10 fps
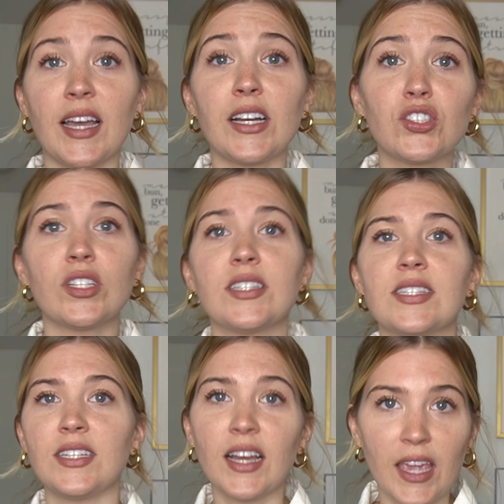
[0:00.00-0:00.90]
I actually
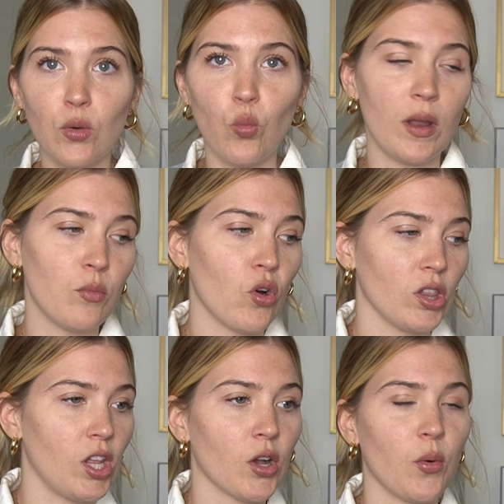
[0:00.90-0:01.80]
snuck in one more
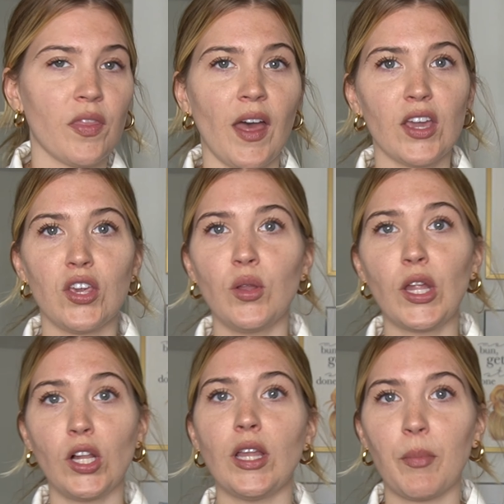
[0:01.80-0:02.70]
look with that cute
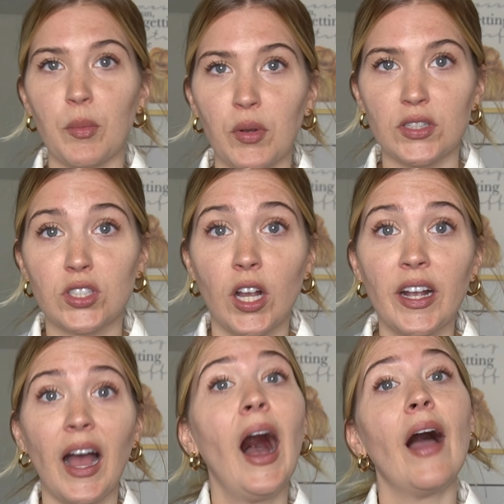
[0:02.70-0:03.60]
little leopard print skirt.